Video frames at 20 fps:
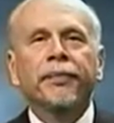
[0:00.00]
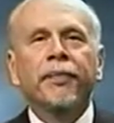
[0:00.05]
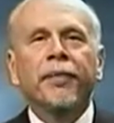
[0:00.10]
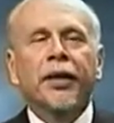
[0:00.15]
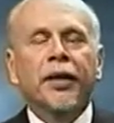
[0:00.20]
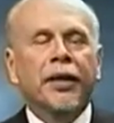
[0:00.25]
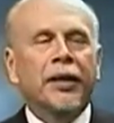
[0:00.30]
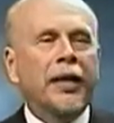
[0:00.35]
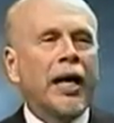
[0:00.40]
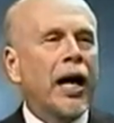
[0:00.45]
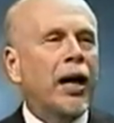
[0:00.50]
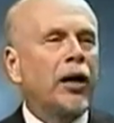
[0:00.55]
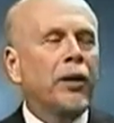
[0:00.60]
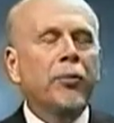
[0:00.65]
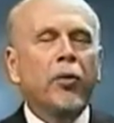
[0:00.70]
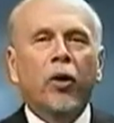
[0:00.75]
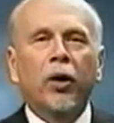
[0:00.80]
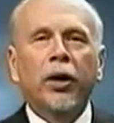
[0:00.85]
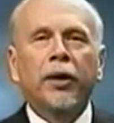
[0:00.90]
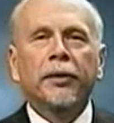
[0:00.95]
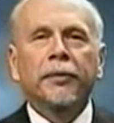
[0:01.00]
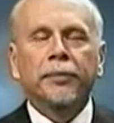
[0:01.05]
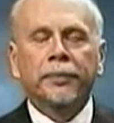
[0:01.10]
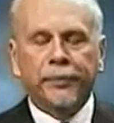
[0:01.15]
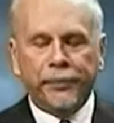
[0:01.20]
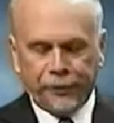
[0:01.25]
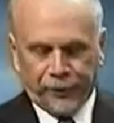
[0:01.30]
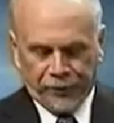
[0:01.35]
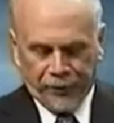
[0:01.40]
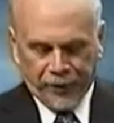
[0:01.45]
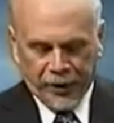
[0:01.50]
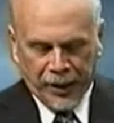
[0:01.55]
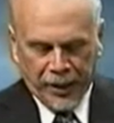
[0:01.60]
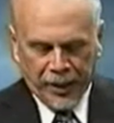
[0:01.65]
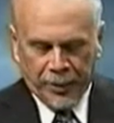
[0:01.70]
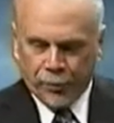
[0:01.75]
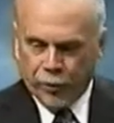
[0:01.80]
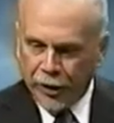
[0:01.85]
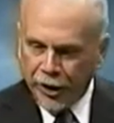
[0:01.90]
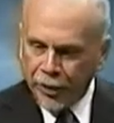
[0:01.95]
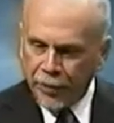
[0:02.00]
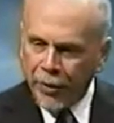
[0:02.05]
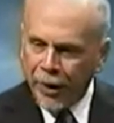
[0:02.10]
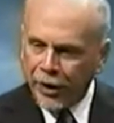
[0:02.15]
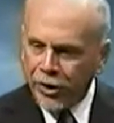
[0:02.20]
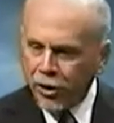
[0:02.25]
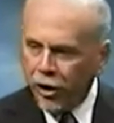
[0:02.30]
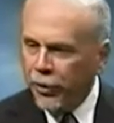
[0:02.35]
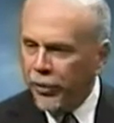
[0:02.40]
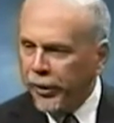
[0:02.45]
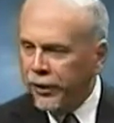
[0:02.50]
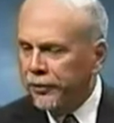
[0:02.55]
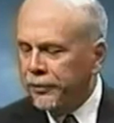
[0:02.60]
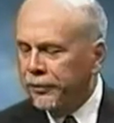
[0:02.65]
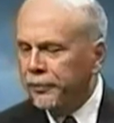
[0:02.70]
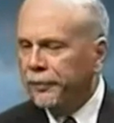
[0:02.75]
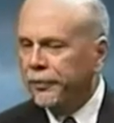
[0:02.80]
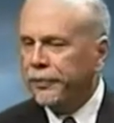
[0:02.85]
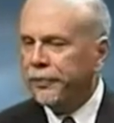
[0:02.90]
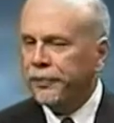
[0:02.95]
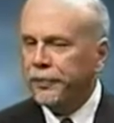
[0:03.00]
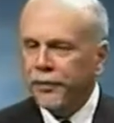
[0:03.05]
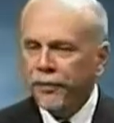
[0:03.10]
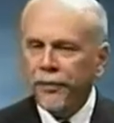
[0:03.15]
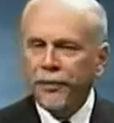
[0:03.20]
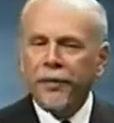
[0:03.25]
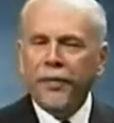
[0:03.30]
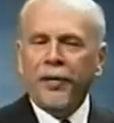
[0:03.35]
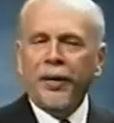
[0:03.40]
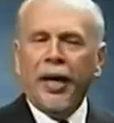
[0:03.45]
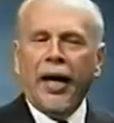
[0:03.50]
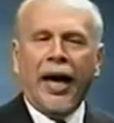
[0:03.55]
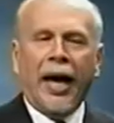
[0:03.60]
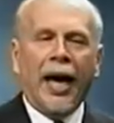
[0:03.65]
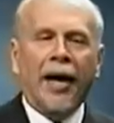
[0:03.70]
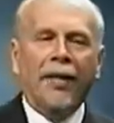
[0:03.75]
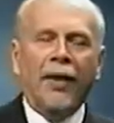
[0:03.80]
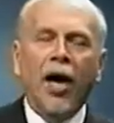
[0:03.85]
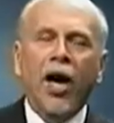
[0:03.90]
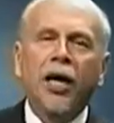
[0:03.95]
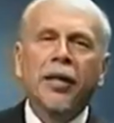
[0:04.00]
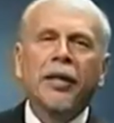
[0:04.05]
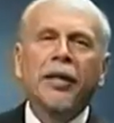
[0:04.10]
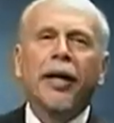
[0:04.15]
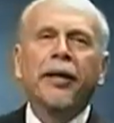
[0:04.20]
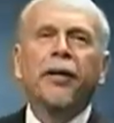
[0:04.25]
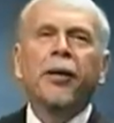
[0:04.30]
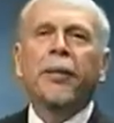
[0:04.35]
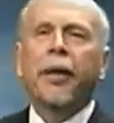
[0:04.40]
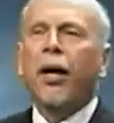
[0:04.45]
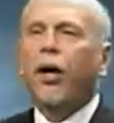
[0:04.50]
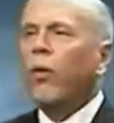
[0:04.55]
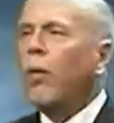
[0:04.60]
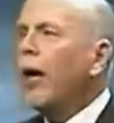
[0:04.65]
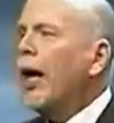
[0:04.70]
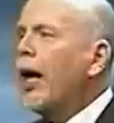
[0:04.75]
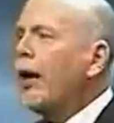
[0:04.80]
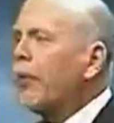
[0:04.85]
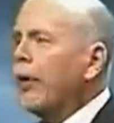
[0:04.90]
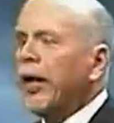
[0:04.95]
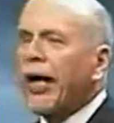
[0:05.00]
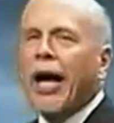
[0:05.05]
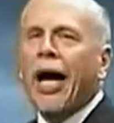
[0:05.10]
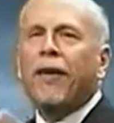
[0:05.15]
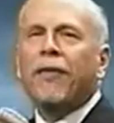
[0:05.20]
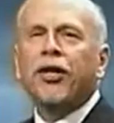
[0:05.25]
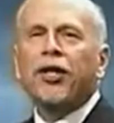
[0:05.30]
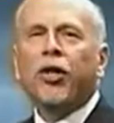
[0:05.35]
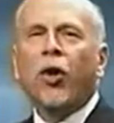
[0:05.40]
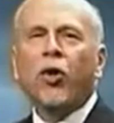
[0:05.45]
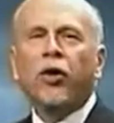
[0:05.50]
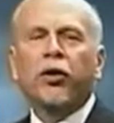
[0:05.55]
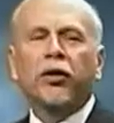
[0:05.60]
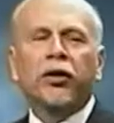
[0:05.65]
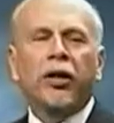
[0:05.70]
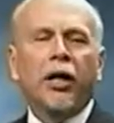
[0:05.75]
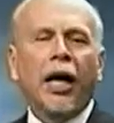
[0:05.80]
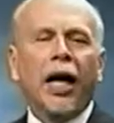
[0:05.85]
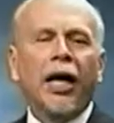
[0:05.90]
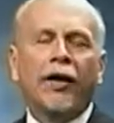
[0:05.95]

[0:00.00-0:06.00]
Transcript: Saturday morning, preached my sermon, and they all said to me, well, we're going to have a social tonight.